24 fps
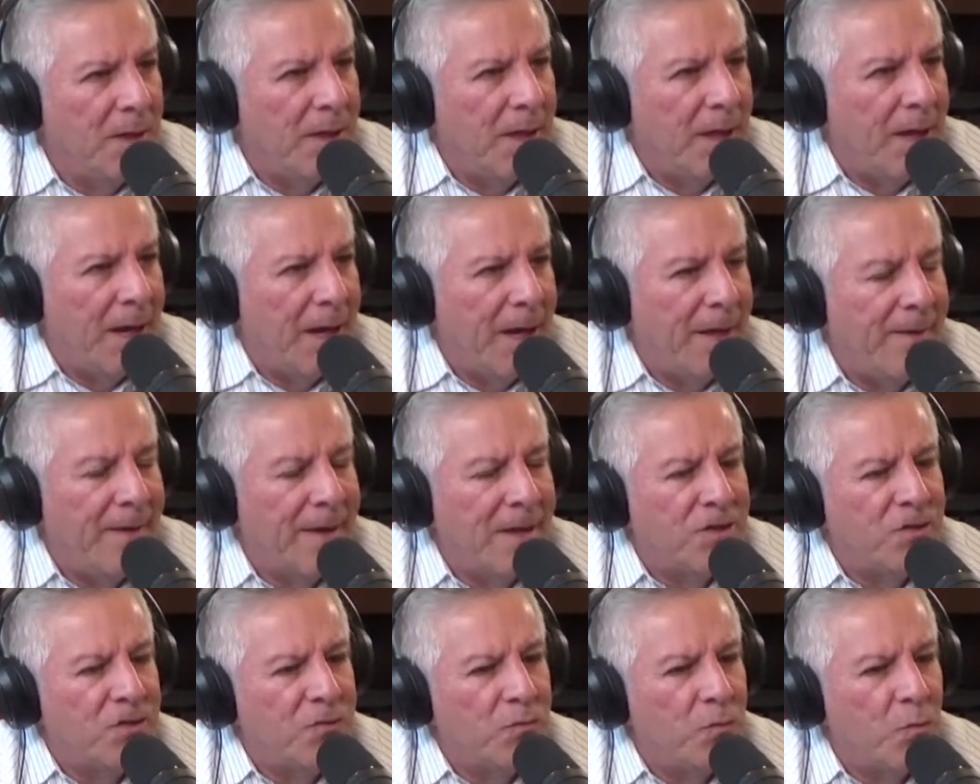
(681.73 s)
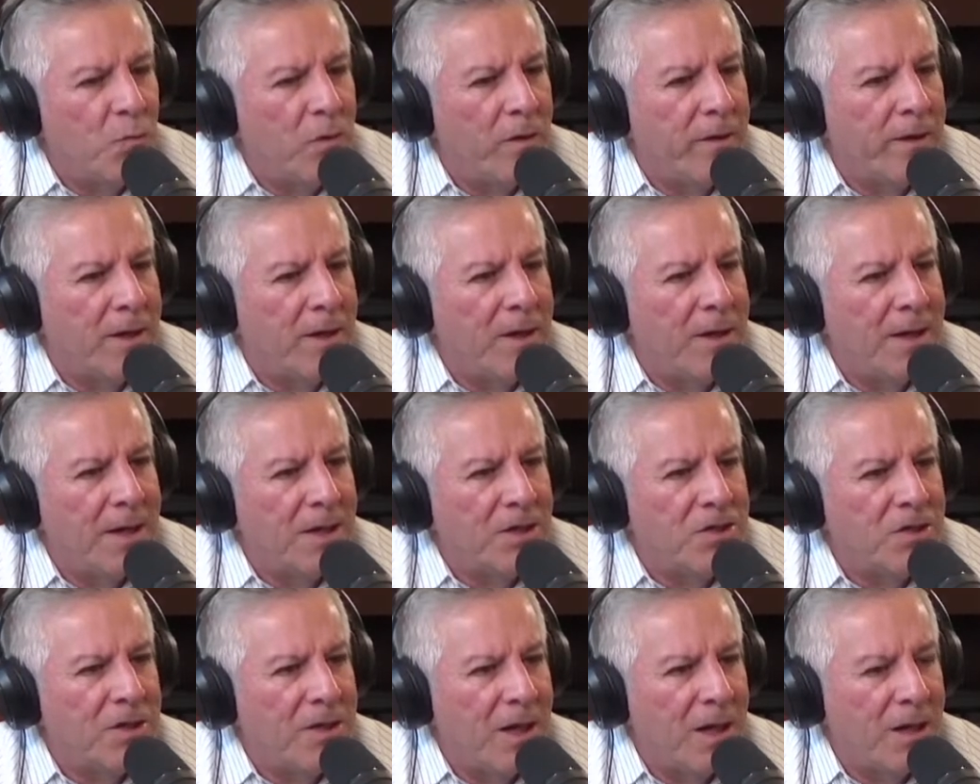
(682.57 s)
And that's where the
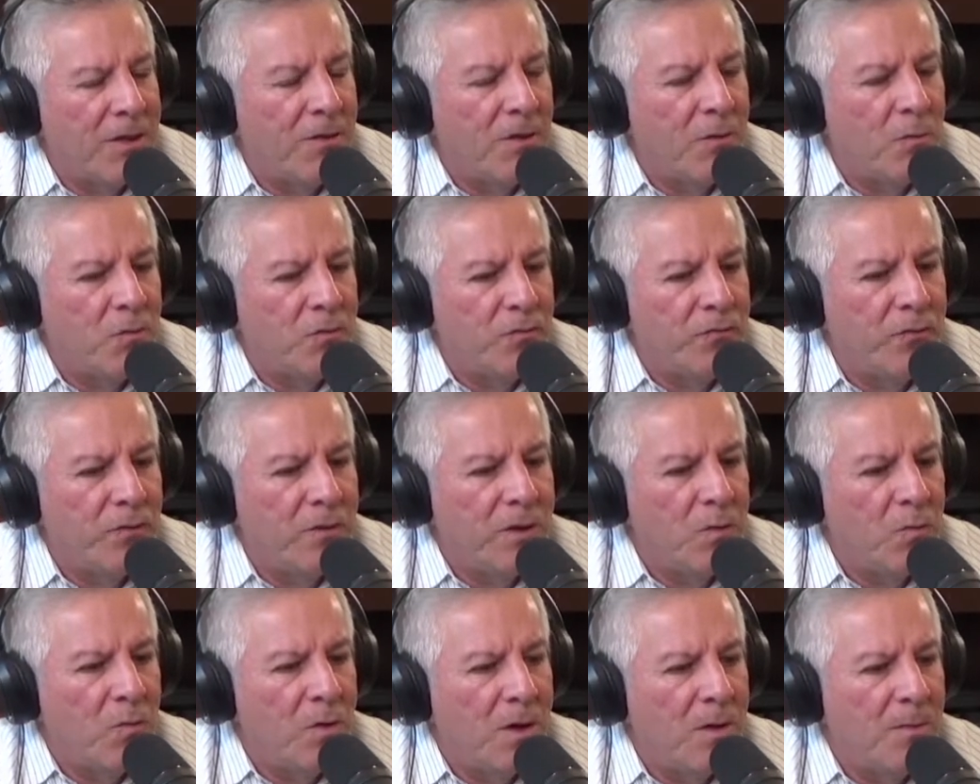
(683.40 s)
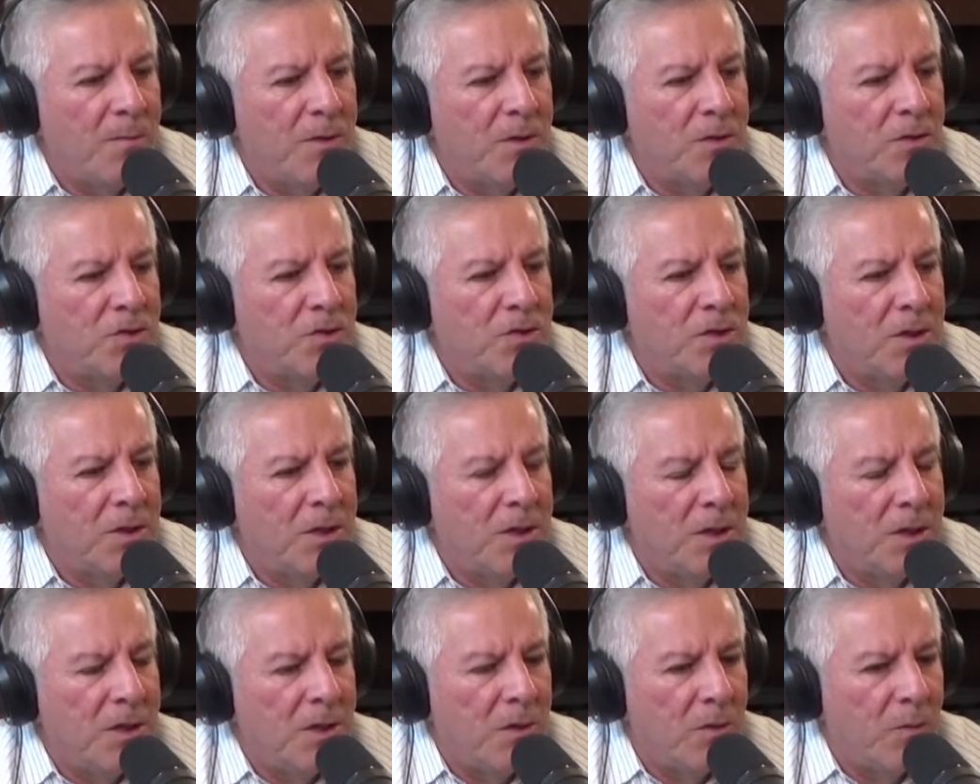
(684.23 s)
connection that I thought was really well, because
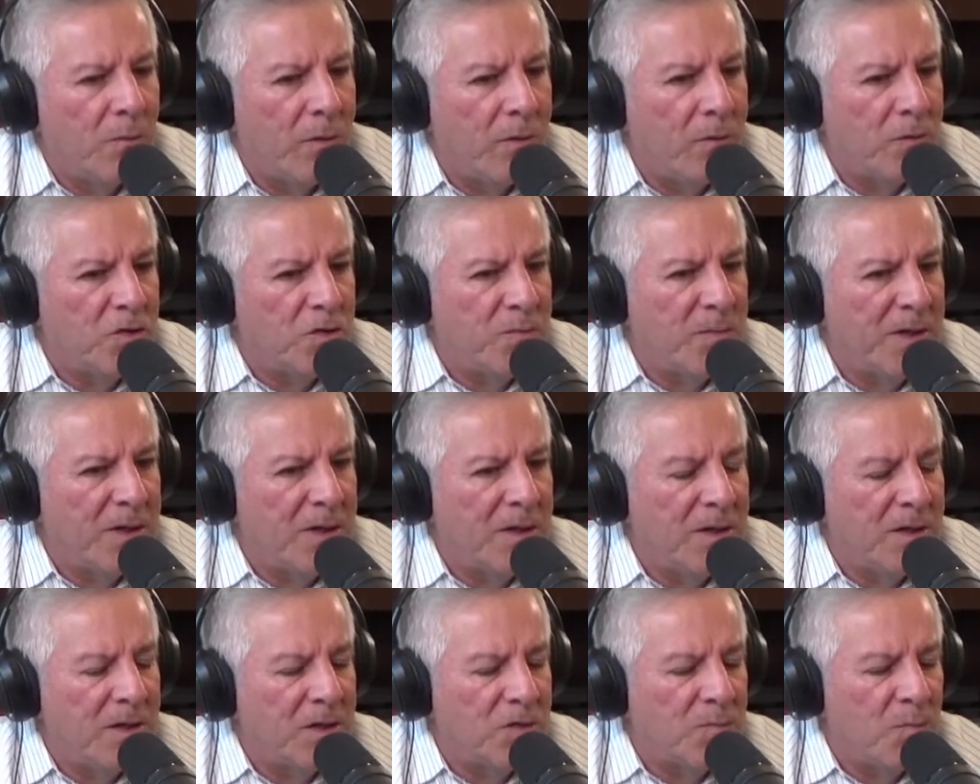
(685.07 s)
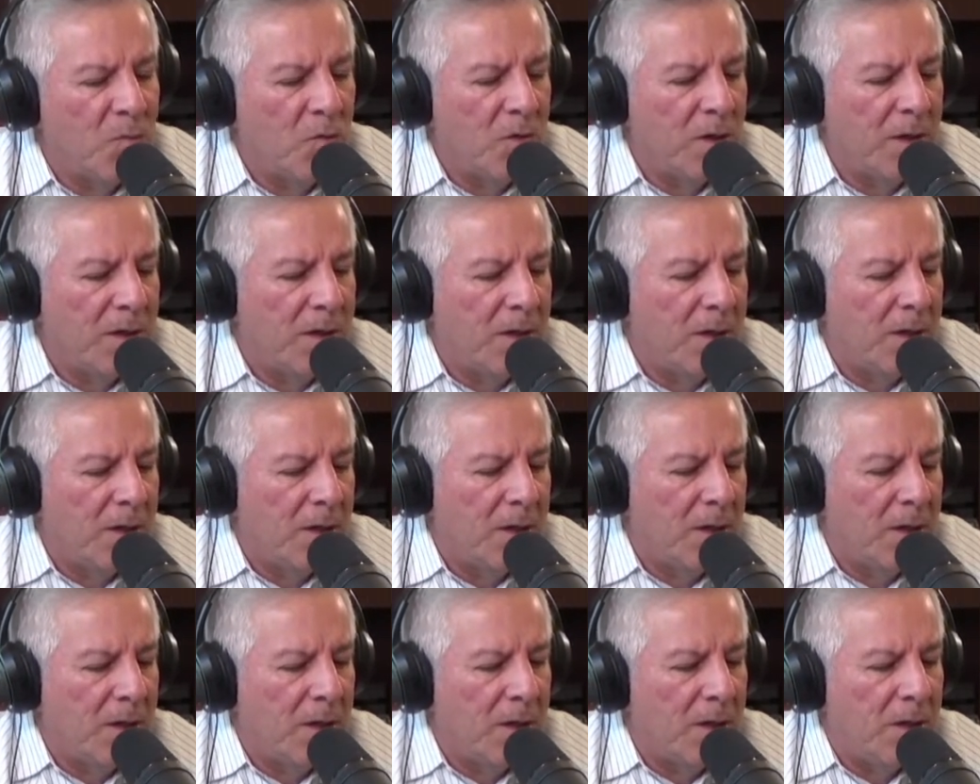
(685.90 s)
when we were speaking this morning,
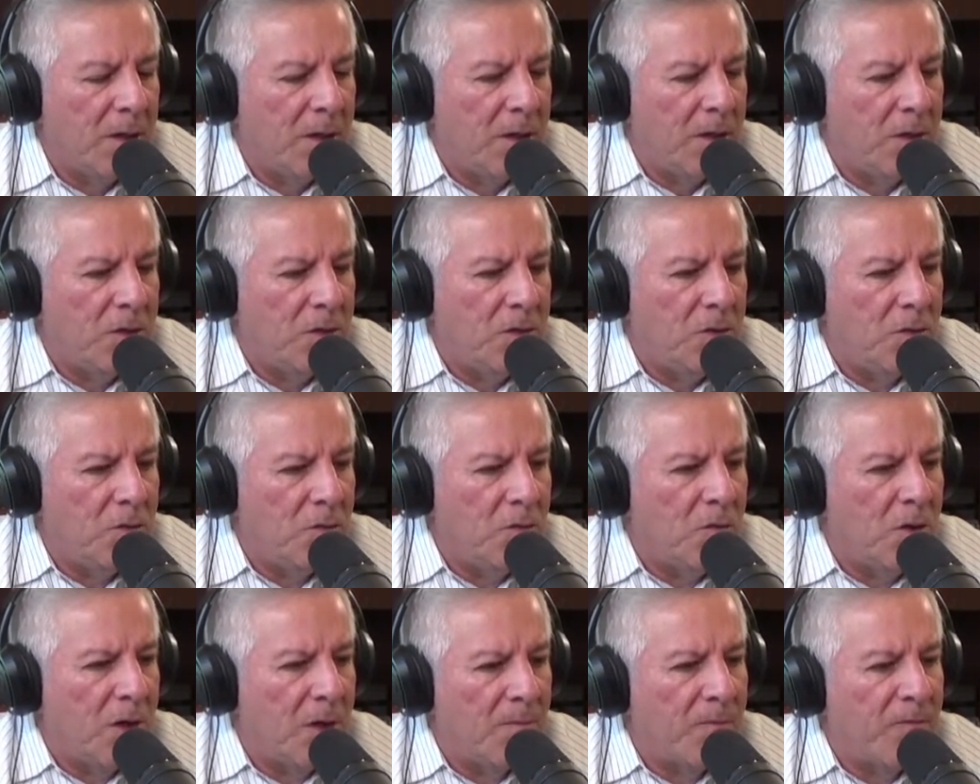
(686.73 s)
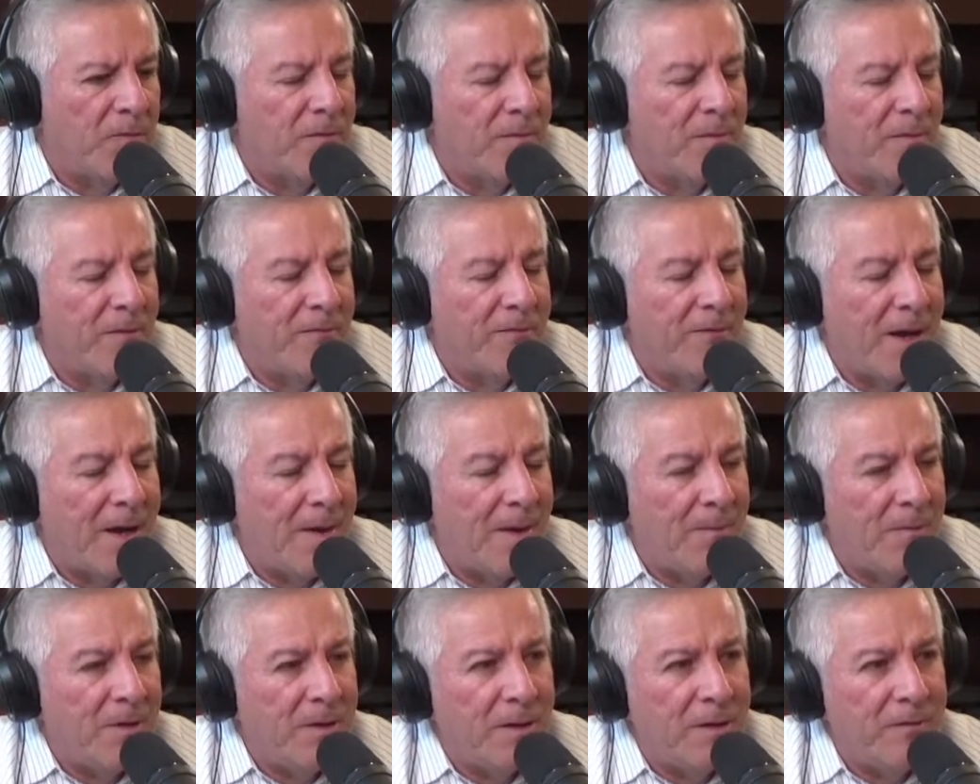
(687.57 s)
you come from a
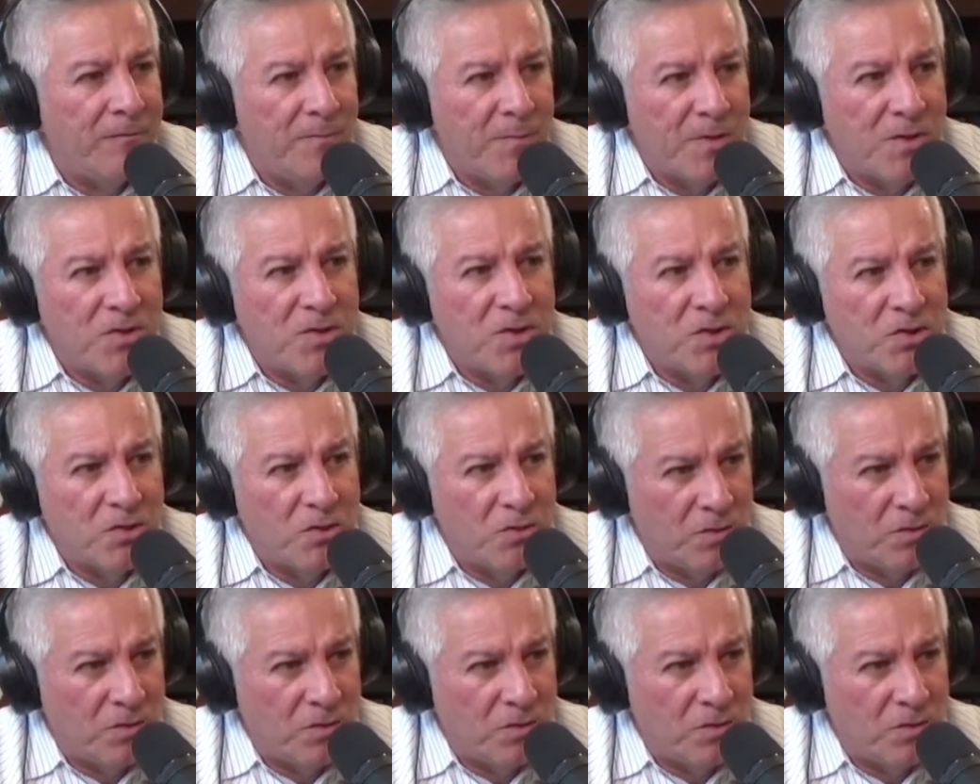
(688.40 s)
family of business owners.